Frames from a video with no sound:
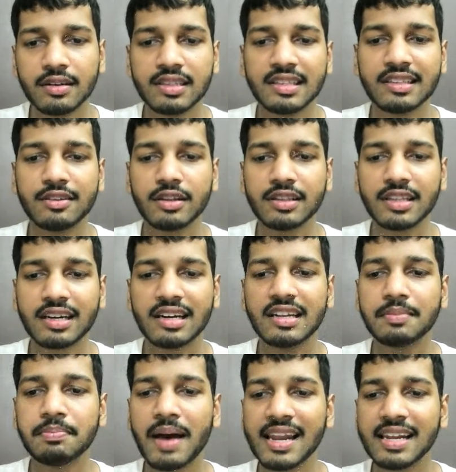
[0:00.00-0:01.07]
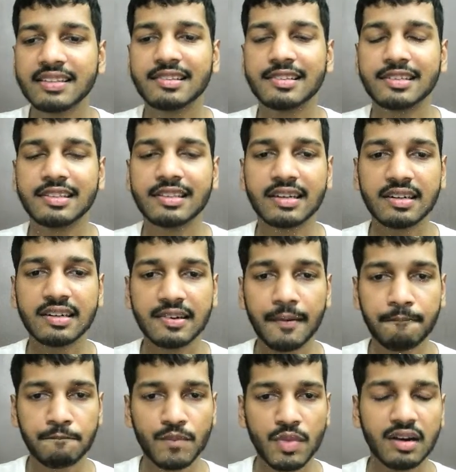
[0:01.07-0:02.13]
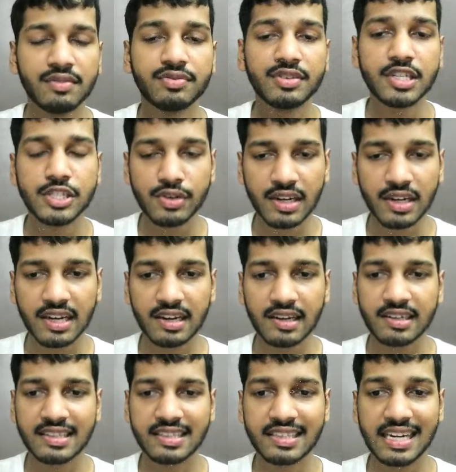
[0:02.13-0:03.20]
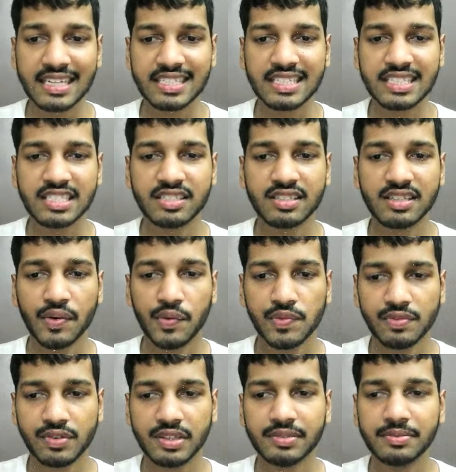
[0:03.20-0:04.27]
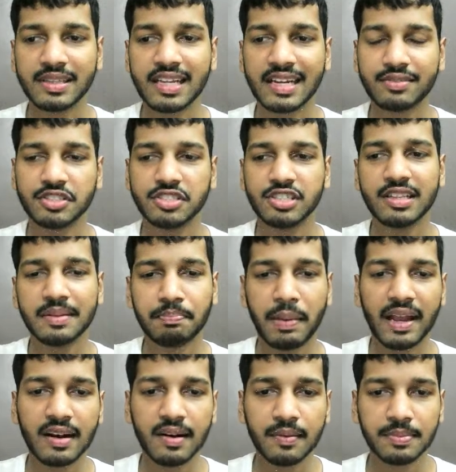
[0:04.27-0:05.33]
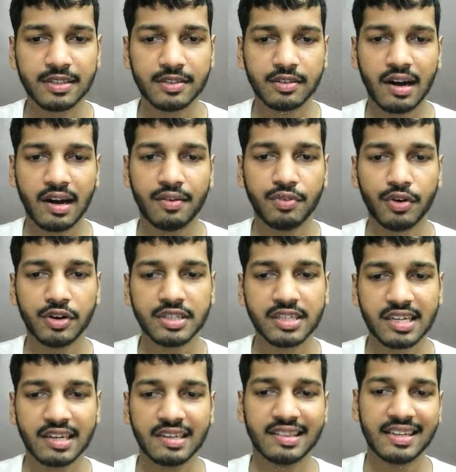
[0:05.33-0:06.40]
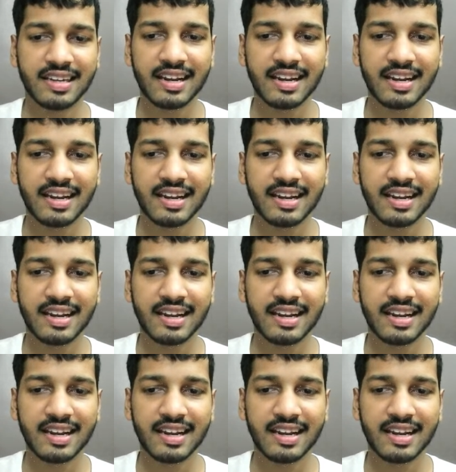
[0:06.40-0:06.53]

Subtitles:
is not the color palette. This is the visual colors that is visible that was just pick up. So I won't consider